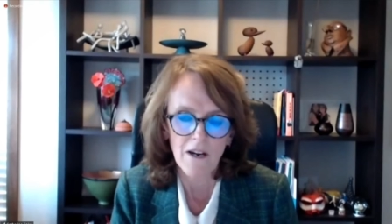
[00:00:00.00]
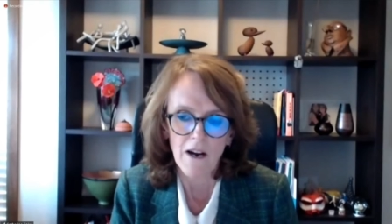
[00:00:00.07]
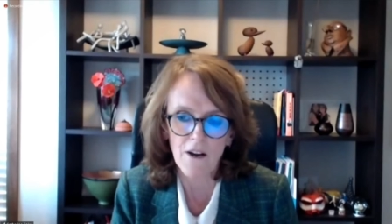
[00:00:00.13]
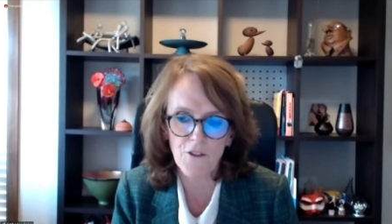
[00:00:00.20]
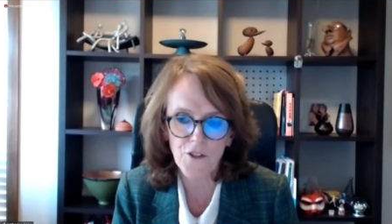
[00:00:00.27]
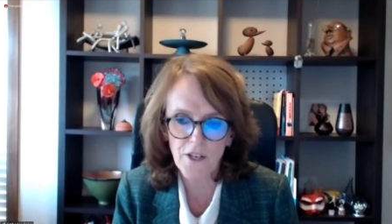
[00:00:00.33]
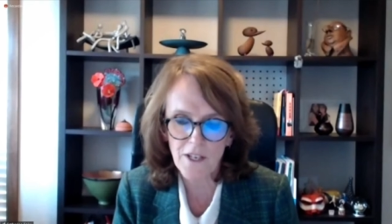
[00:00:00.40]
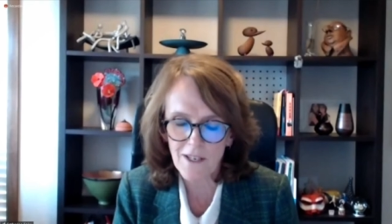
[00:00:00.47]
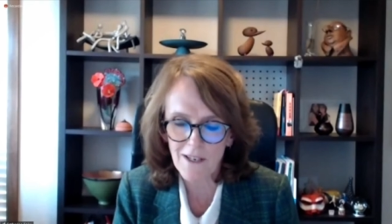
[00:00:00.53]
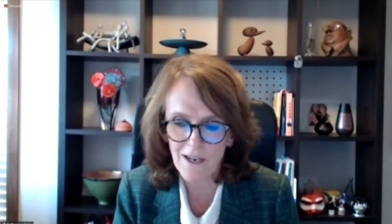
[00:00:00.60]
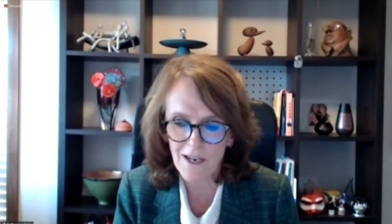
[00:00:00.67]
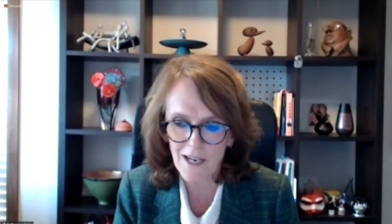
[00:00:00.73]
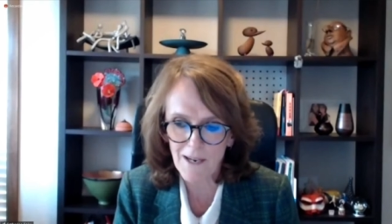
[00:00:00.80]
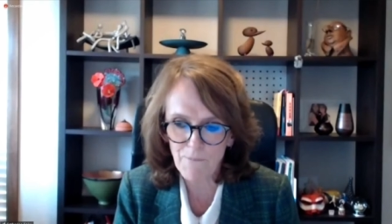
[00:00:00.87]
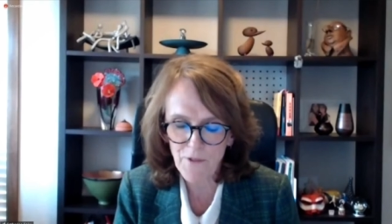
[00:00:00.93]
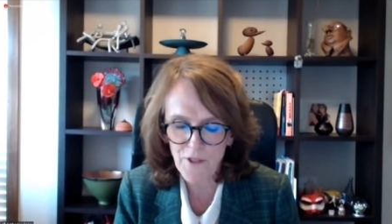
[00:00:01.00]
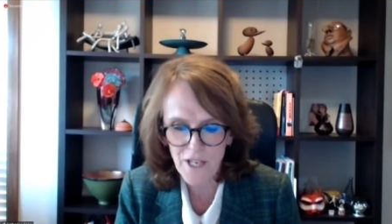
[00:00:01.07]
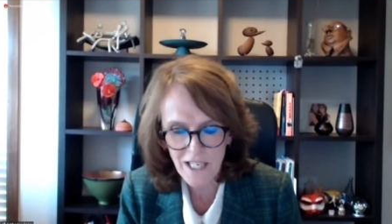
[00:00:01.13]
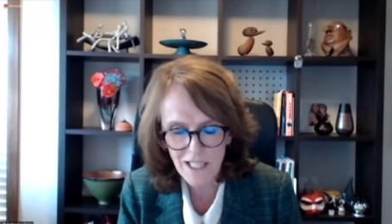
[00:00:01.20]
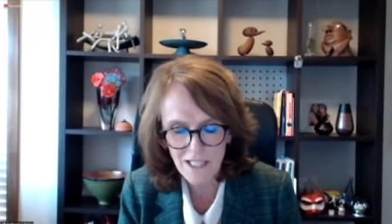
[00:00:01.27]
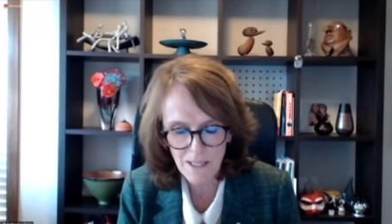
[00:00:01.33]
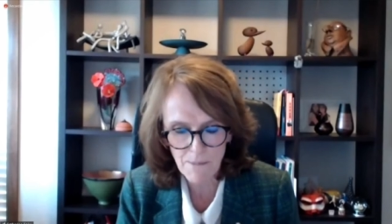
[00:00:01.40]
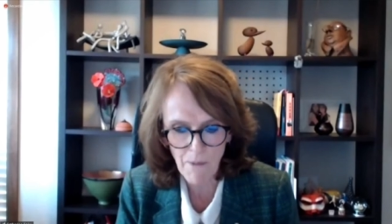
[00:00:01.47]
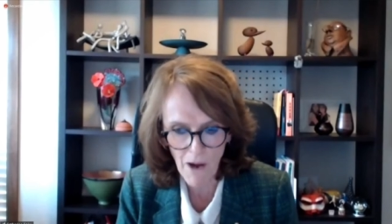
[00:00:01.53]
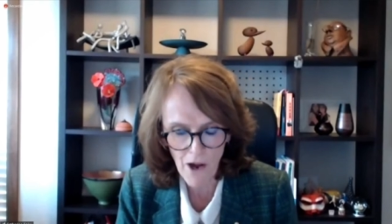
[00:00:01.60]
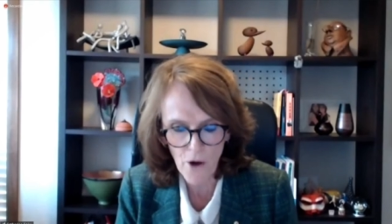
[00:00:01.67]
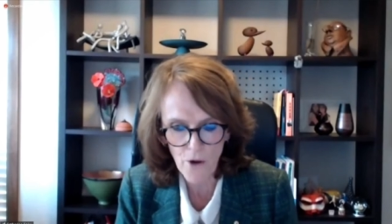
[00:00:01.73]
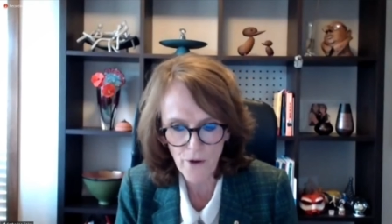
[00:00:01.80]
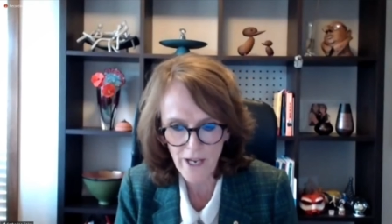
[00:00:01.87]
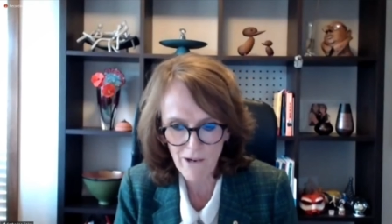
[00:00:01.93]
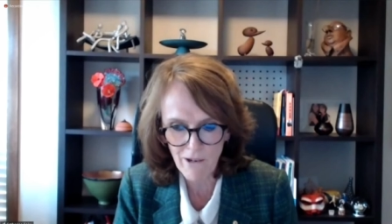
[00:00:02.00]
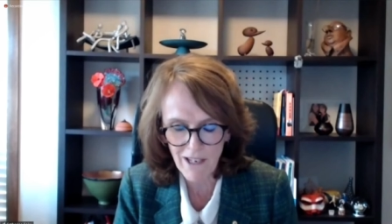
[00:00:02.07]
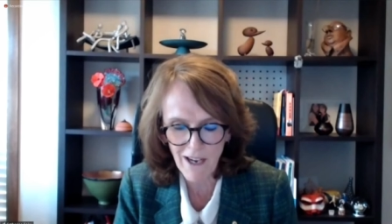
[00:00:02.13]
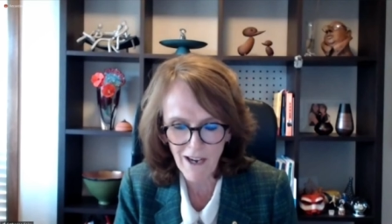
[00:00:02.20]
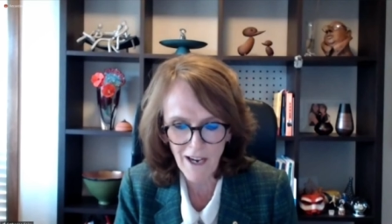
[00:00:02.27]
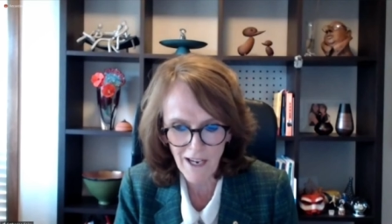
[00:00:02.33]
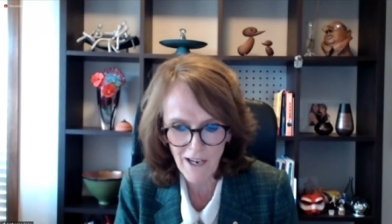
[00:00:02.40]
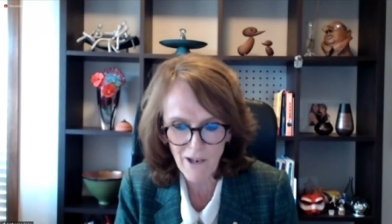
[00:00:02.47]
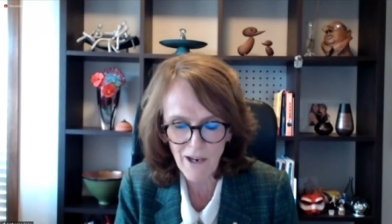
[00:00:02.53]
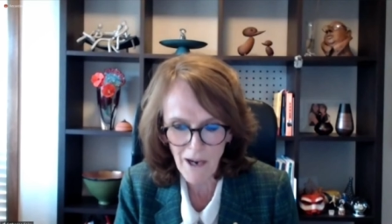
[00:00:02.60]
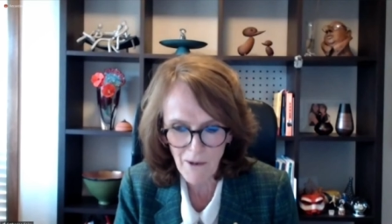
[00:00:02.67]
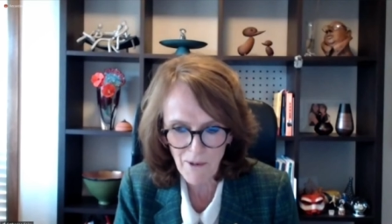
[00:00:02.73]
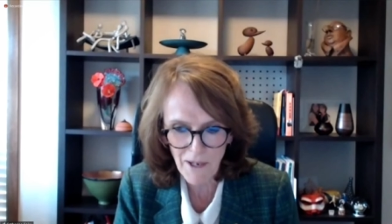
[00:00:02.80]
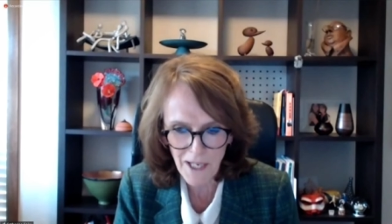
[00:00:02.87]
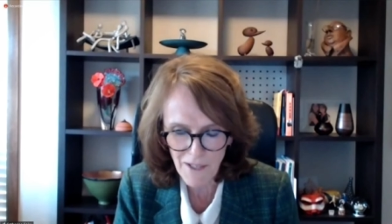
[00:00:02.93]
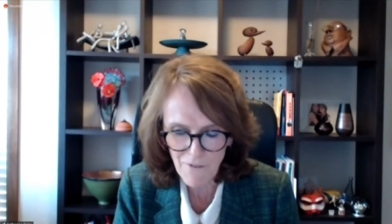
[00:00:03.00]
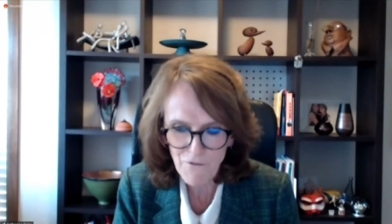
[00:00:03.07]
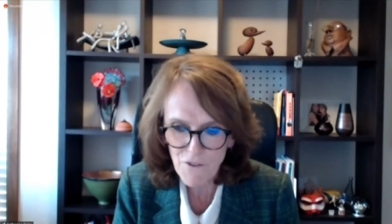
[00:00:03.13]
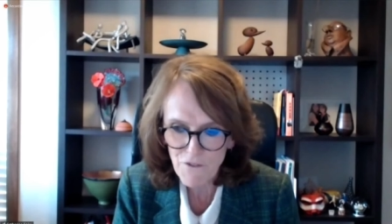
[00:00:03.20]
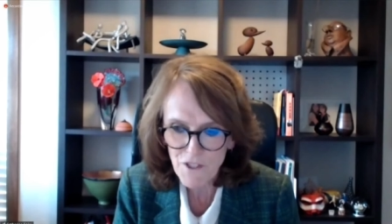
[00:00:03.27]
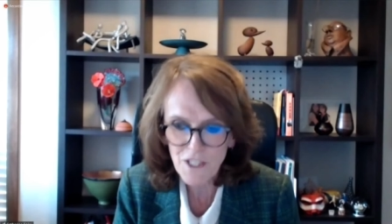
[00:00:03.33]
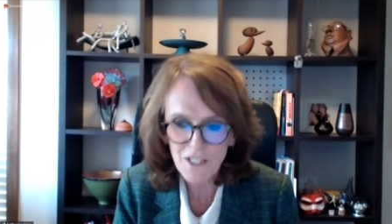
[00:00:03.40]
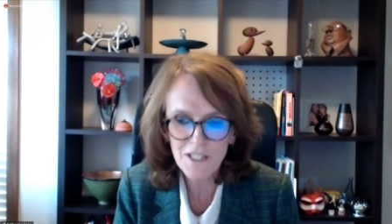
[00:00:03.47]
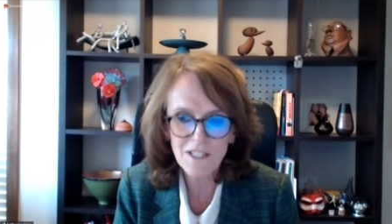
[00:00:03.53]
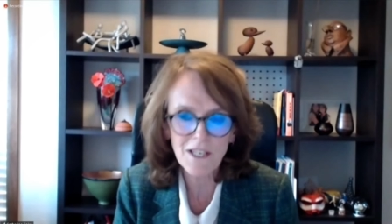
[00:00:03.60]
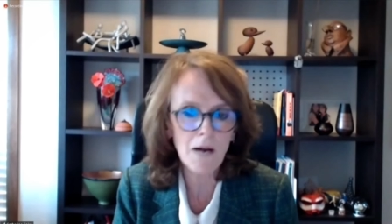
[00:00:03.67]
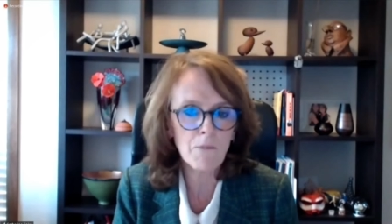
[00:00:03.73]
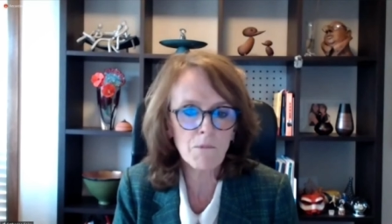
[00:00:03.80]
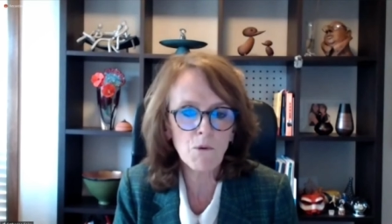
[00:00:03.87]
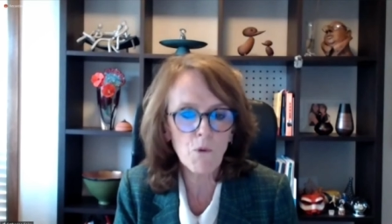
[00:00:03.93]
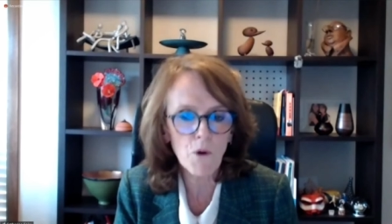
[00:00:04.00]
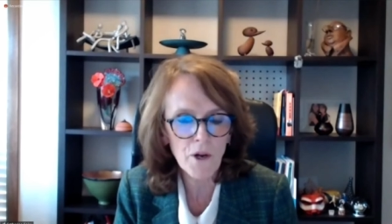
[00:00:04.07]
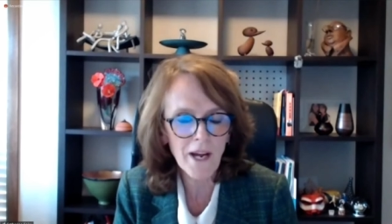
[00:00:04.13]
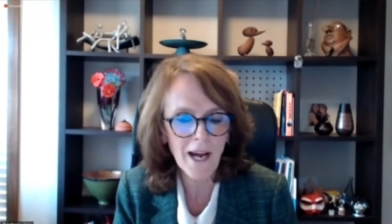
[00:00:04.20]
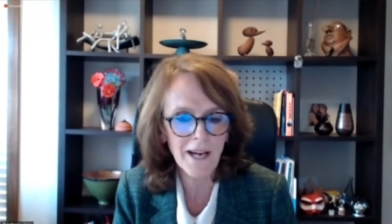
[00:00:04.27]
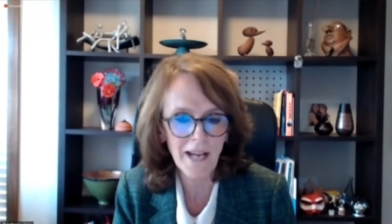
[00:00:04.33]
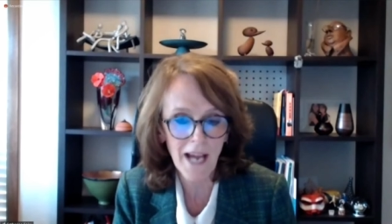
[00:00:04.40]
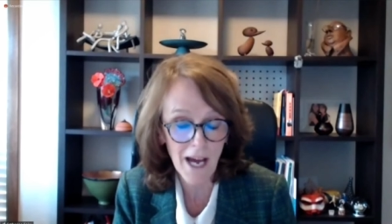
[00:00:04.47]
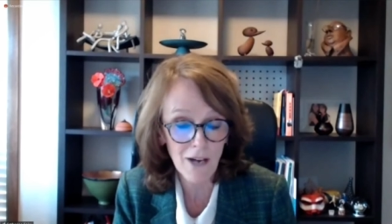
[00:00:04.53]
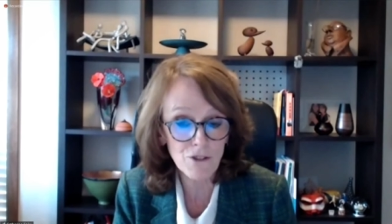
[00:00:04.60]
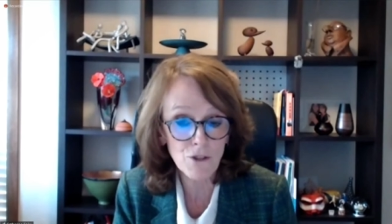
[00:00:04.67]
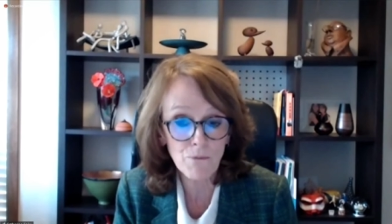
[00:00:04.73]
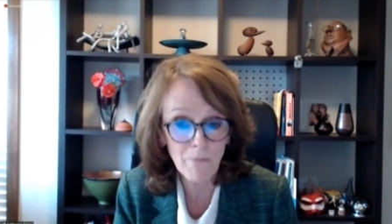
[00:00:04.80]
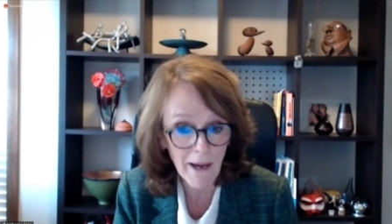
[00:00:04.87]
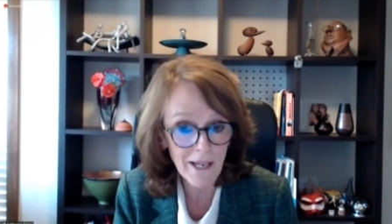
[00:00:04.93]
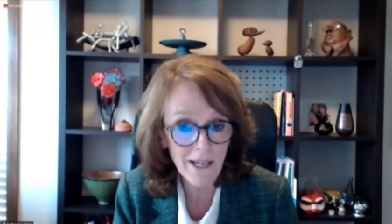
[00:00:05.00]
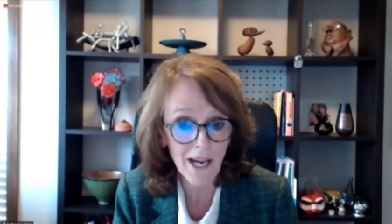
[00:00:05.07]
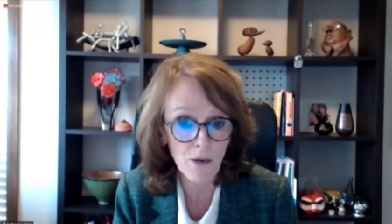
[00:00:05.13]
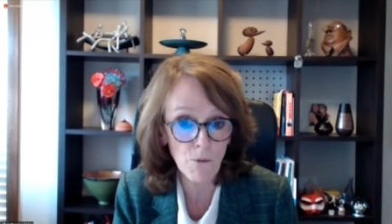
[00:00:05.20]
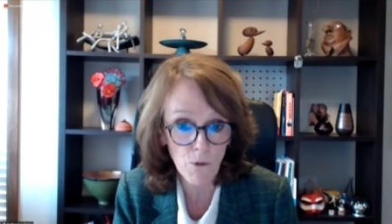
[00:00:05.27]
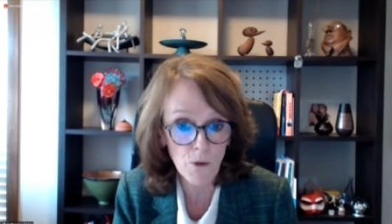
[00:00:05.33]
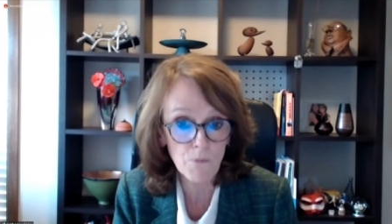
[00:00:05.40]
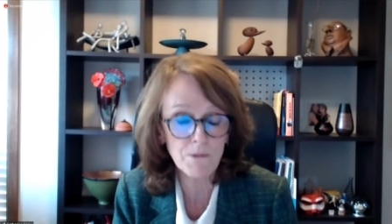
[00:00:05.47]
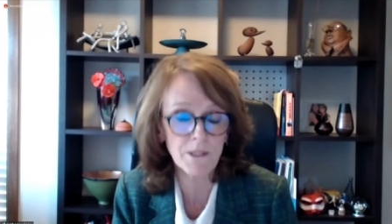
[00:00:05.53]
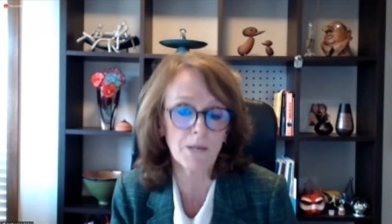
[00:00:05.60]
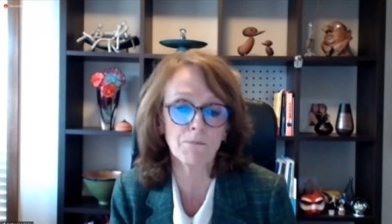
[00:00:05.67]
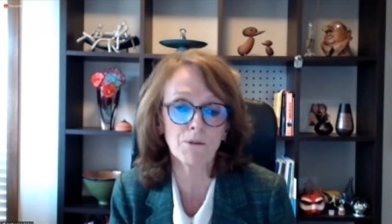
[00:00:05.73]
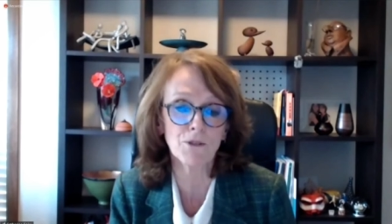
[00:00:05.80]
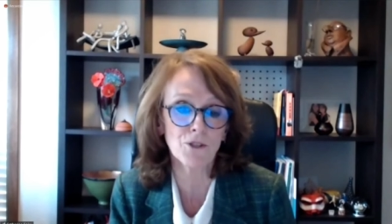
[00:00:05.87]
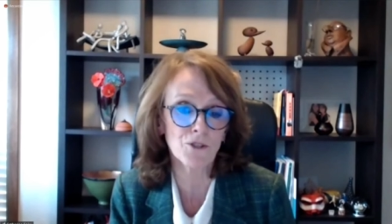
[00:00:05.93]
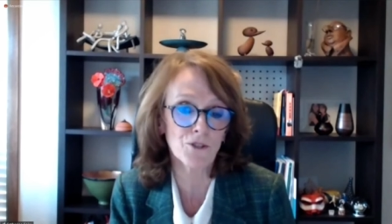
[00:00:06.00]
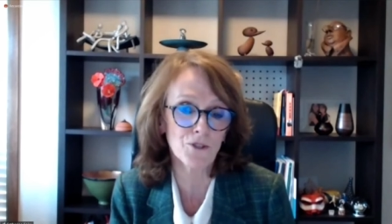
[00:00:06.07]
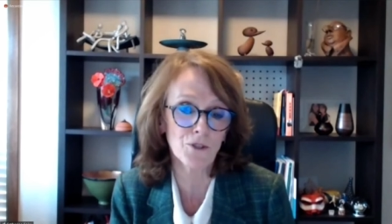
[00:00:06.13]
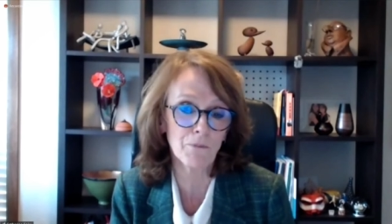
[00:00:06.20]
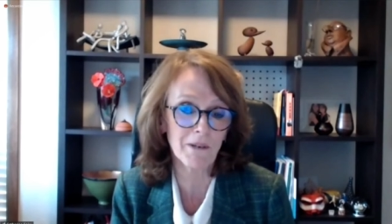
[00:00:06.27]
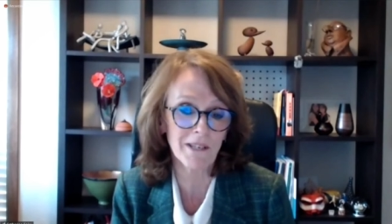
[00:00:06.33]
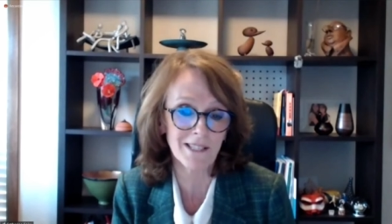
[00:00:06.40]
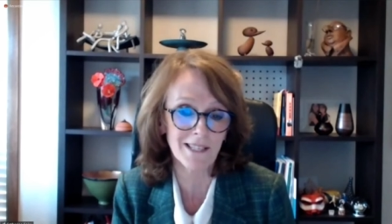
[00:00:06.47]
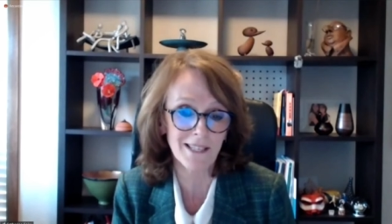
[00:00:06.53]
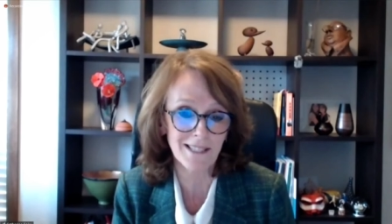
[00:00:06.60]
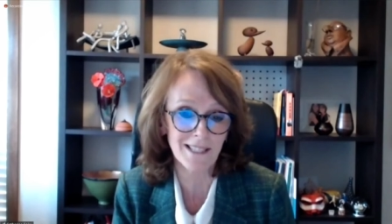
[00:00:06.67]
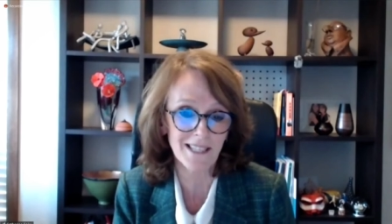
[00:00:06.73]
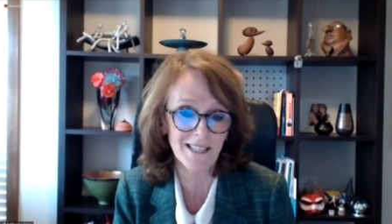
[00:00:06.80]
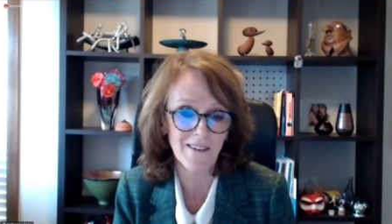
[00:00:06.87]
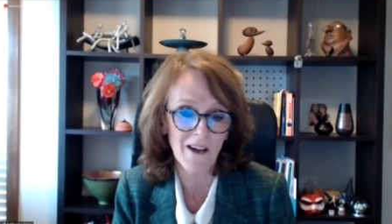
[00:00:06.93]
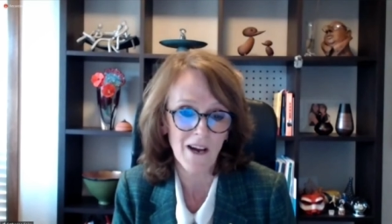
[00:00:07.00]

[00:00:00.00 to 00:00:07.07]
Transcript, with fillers: I think um, things in my own area, I, I reckon in 50 years' time, we'll work out how to make a room temperature superconductor,